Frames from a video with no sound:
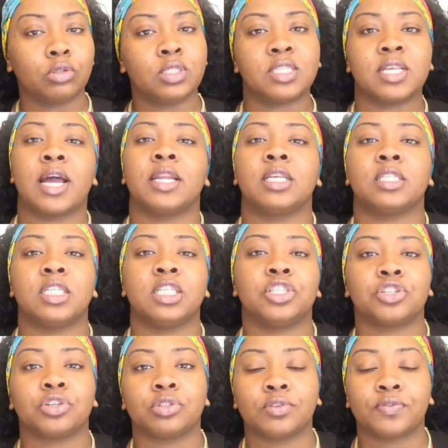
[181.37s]
designer
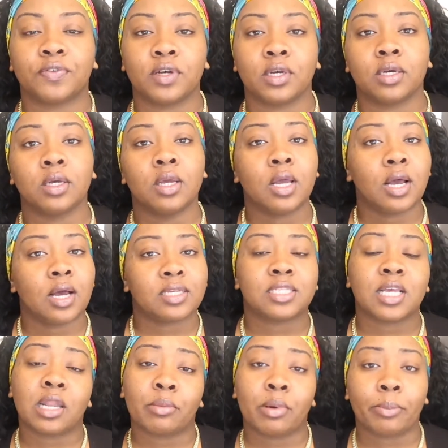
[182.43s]
t-shirts for
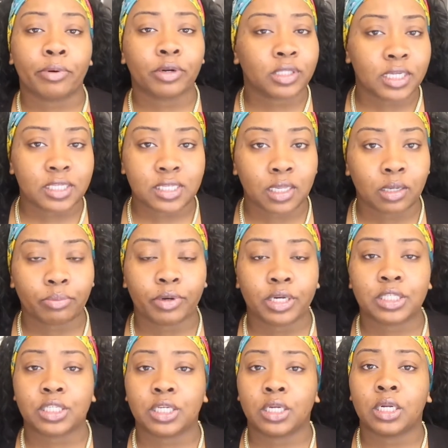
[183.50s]
a birthday
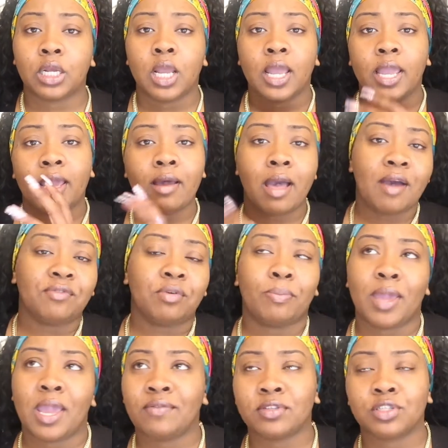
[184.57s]
celebration. It'll have a
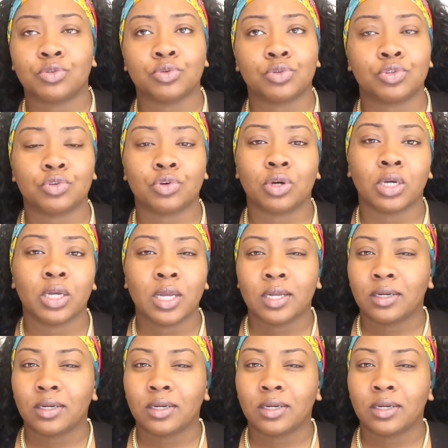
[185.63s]
bathing suit store.